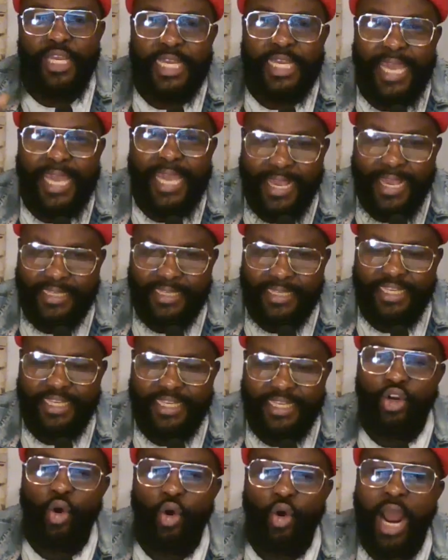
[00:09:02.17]
case, you
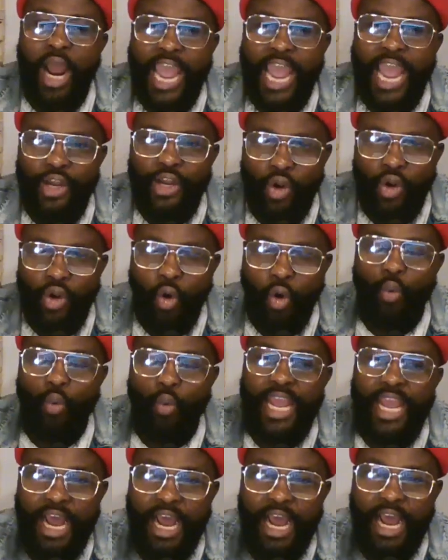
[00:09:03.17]
know, I know we
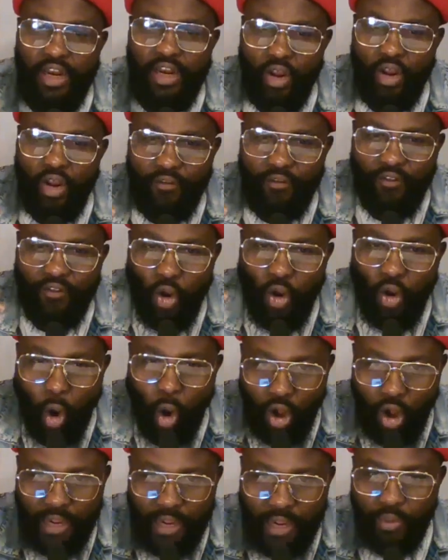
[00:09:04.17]
have a lot of
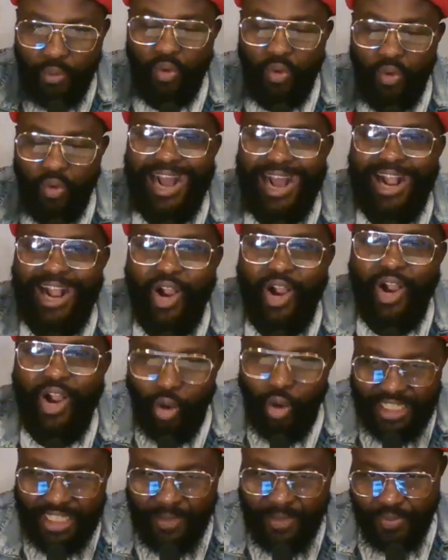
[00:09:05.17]
gullible and
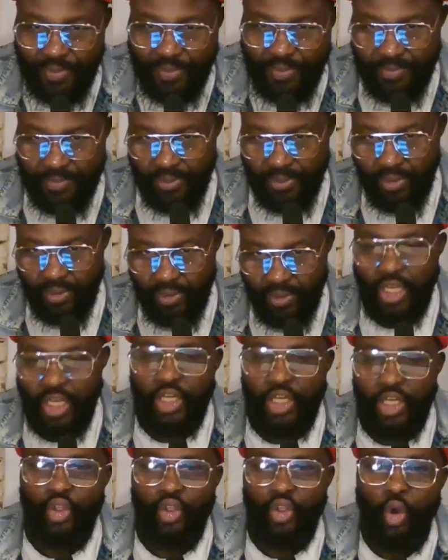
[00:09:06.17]
gossip people.
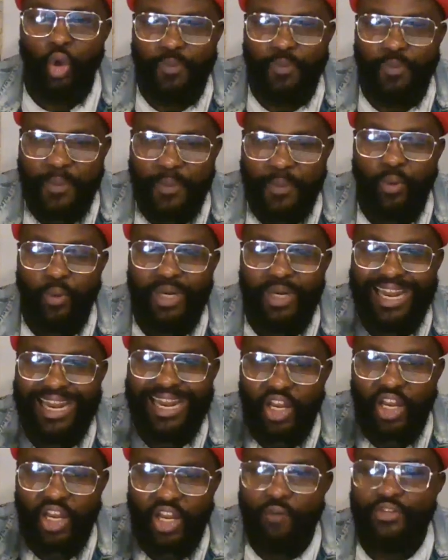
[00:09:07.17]
Those people that
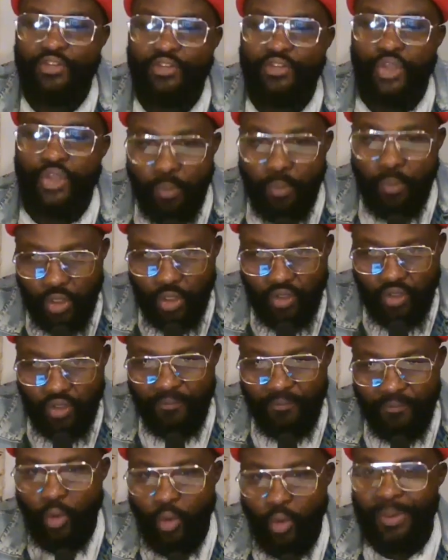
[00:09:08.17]
love so much
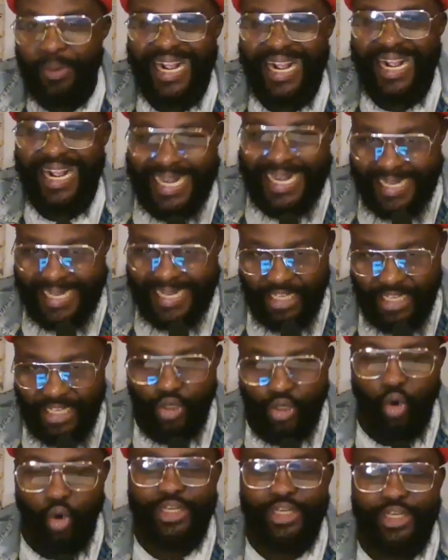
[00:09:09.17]
of propaganda, you
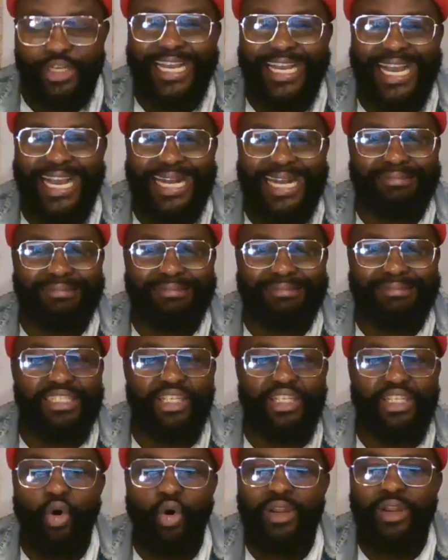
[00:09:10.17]
know, they can,
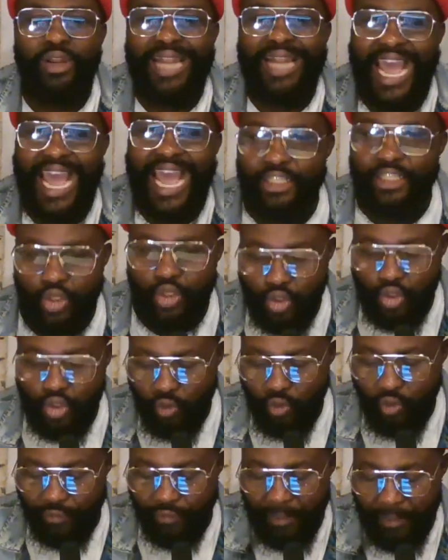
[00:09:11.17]
you know, lie to
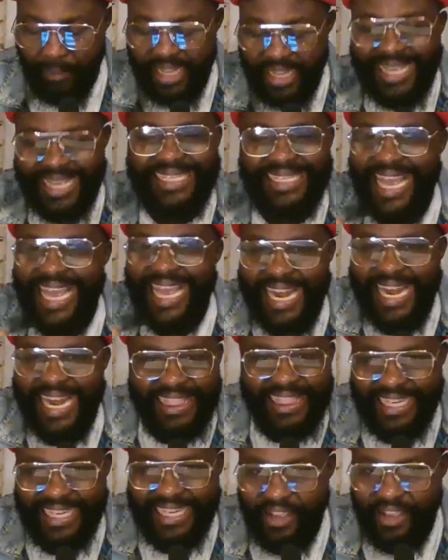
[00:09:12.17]
you, fabricate
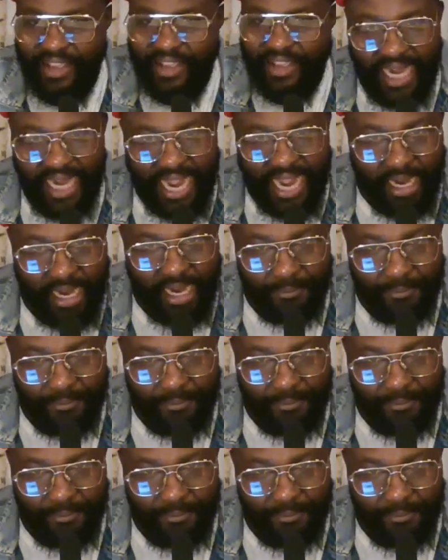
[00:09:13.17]
anything they feel like.